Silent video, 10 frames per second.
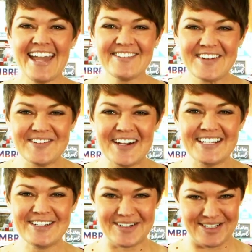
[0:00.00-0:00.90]

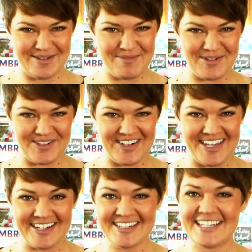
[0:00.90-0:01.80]
everyone, Krista Moser
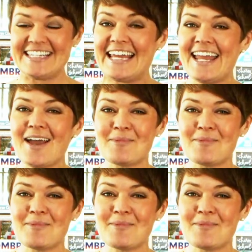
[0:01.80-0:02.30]
here. Today I'm